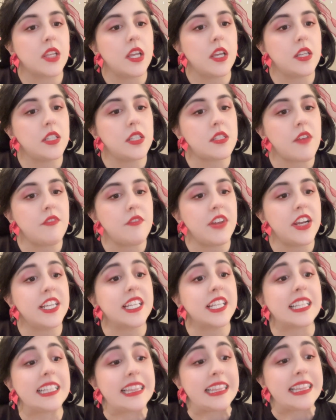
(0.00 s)
is very
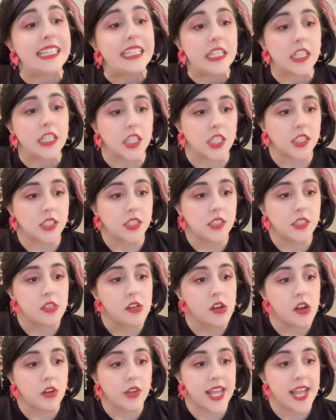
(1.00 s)
clear.
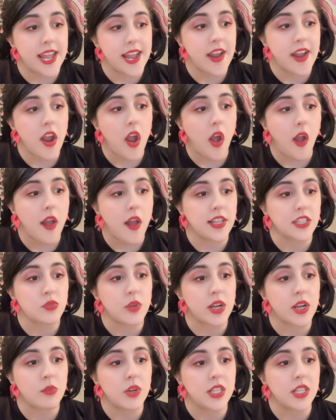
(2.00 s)
Okay, that's what I